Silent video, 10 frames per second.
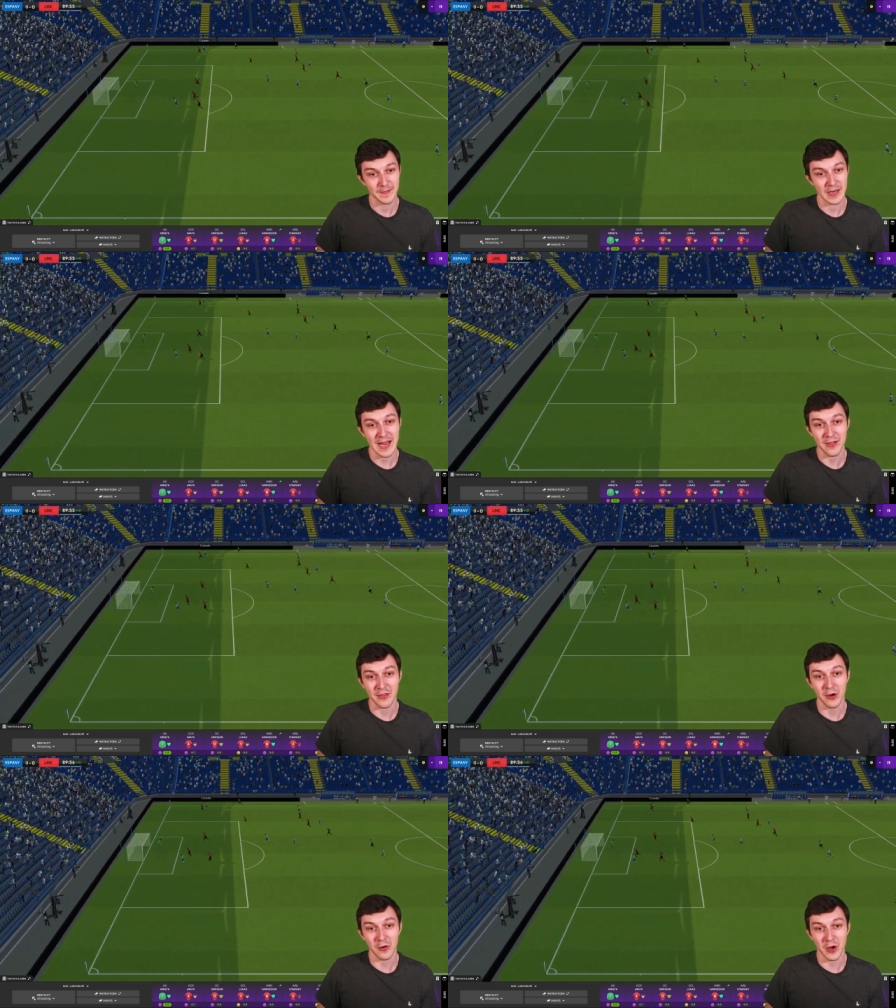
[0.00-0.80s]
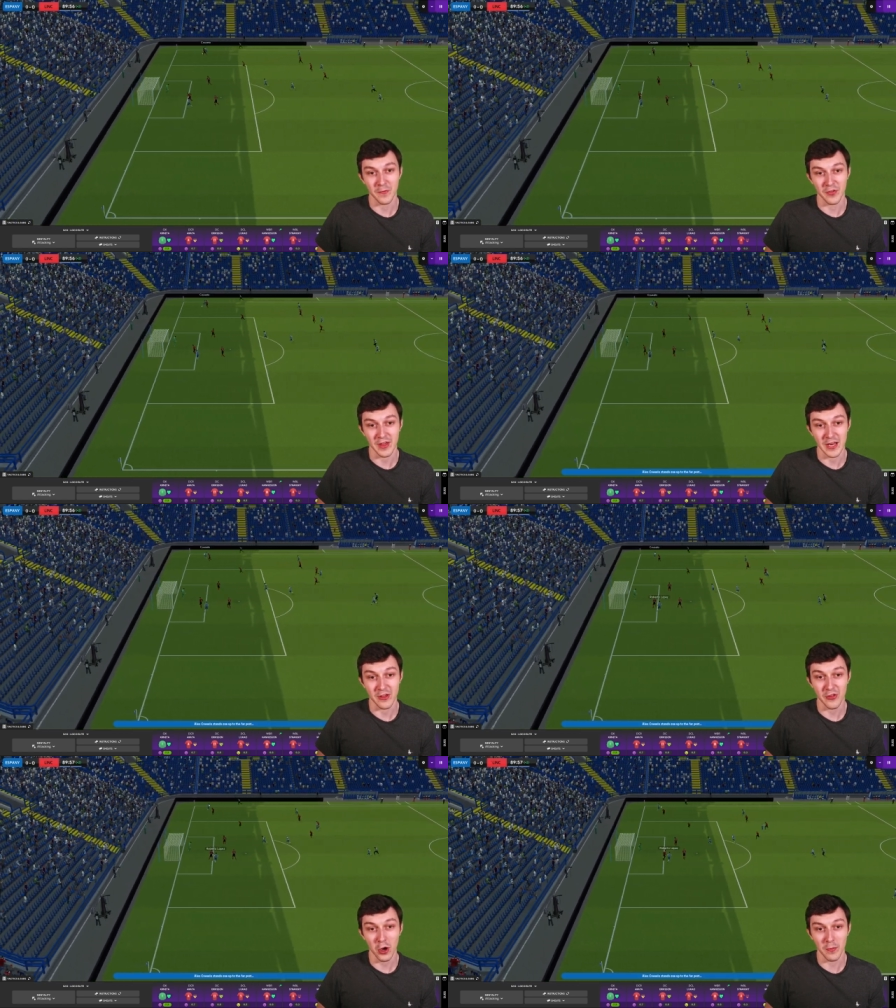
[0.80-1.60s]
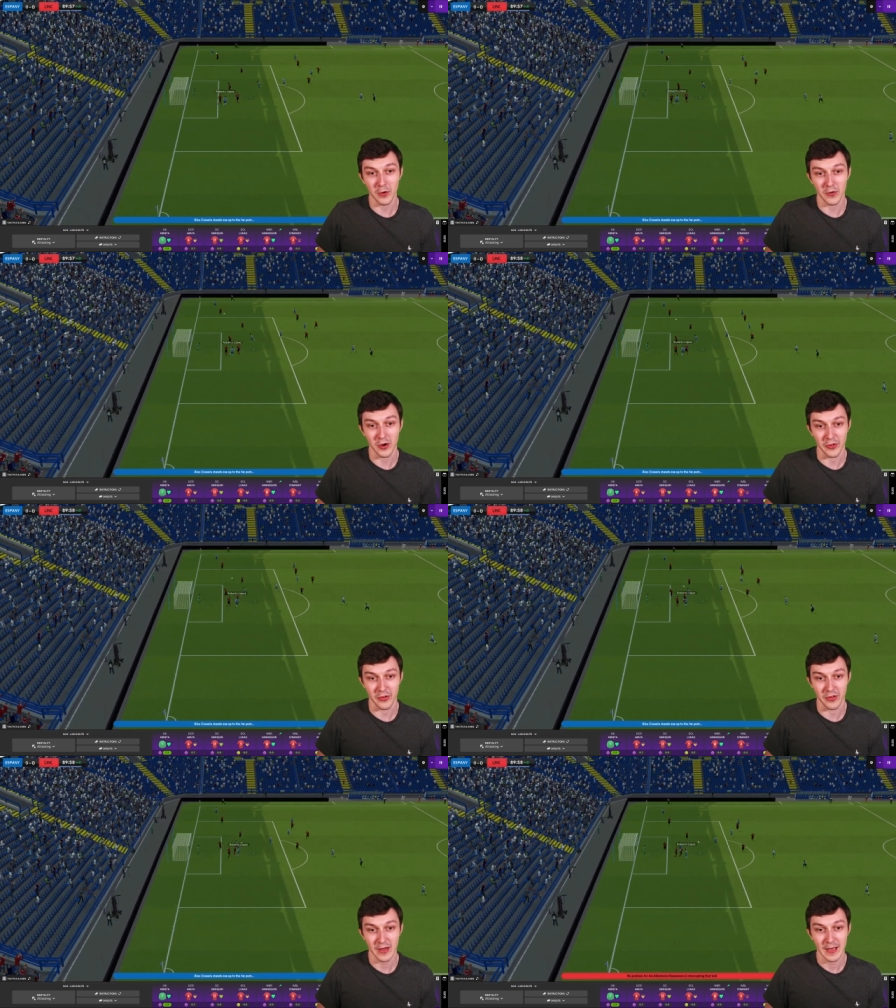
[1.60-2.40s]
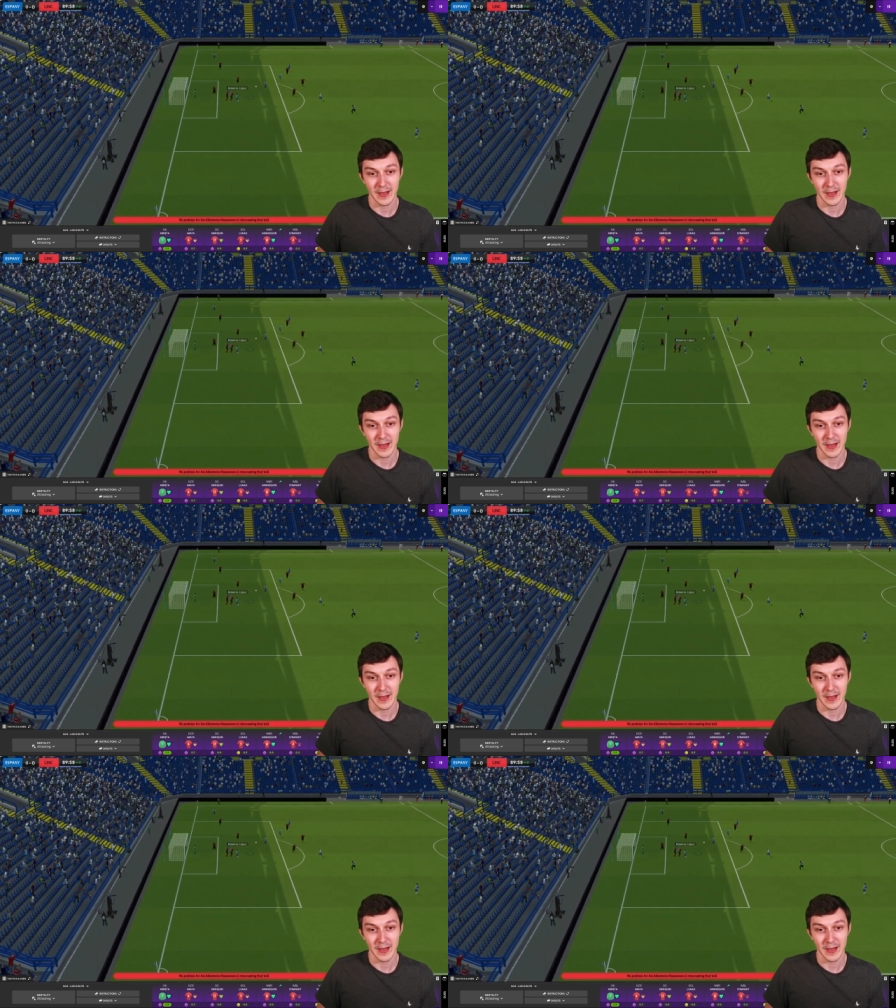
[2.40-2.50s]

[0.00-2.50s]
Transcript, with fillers: Let's not concede. Stop the cross.